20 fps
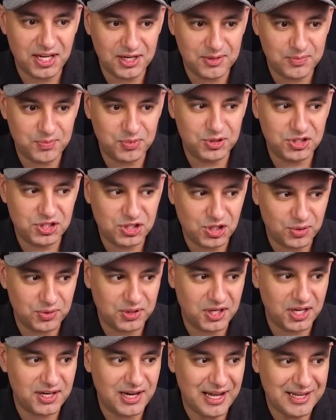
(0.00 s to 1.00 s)
input
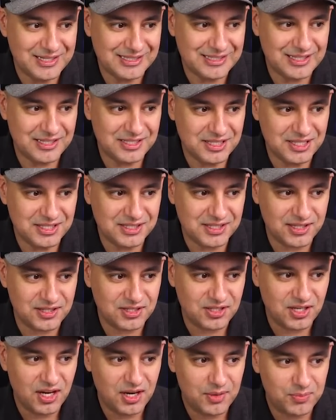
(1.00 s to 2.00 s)
token and 60
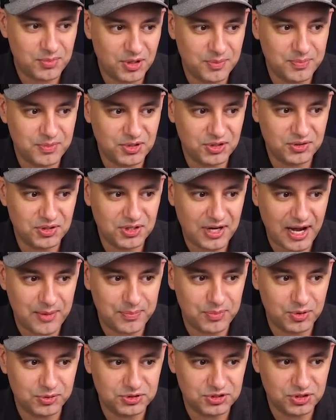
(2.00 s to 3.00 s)
cents per million
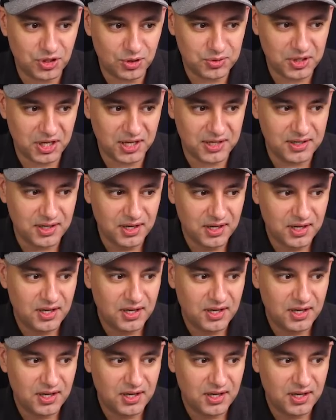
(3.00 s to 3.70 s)
output token,